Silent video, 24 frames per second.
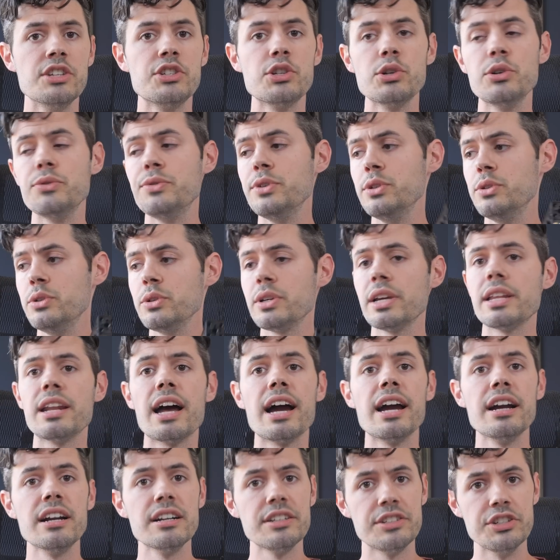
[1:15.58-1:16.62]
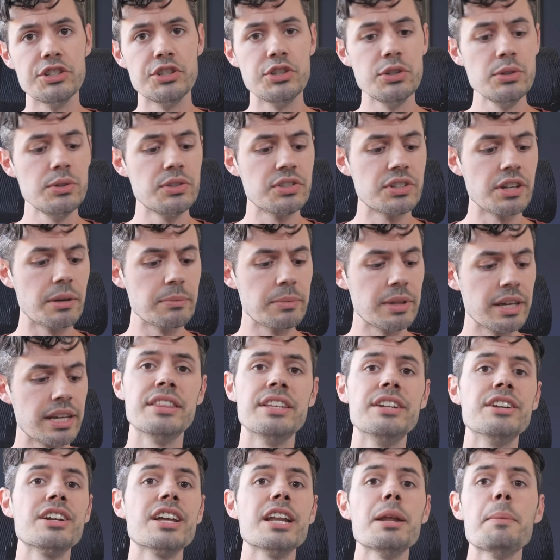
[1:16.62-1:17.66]
So if you do get hired to shoot something,
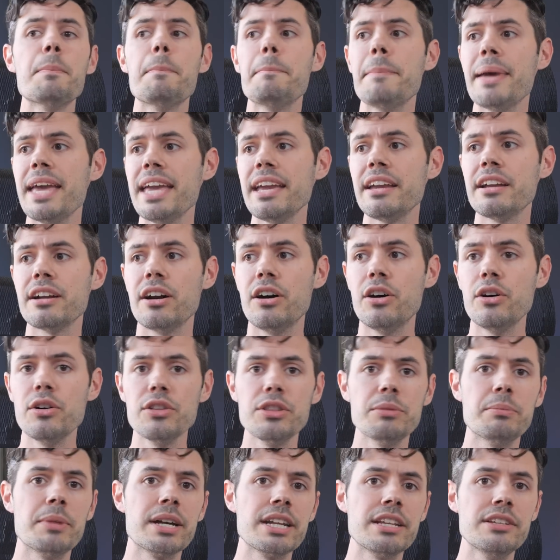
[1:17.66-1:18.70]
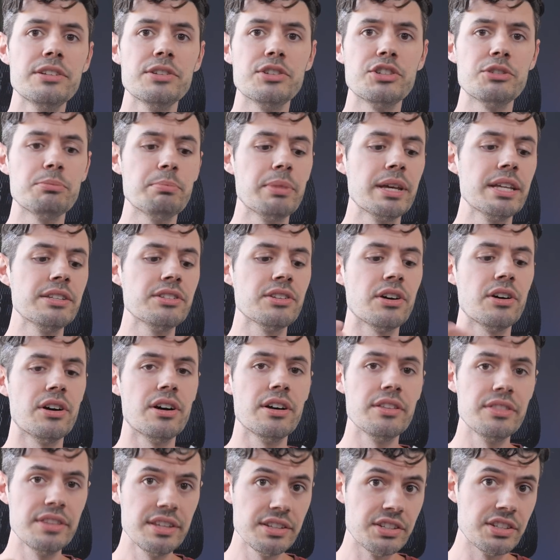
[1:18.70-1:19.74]
then you're gonna make all the money you spent
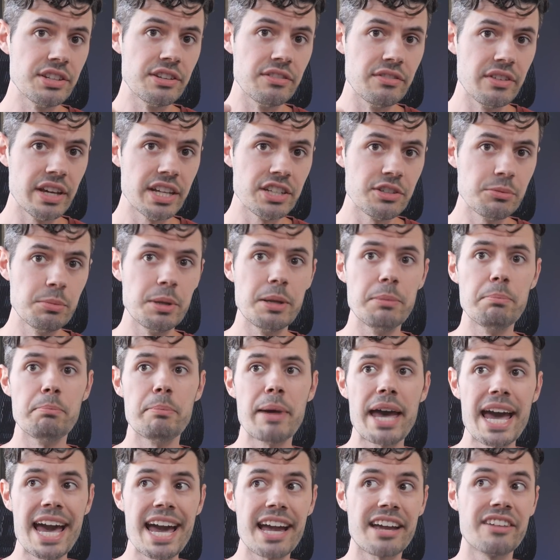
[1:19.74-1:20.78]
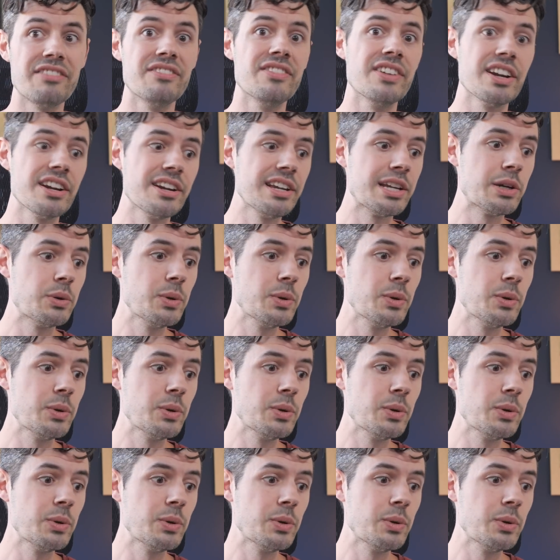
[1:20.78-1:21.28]
on this investment back very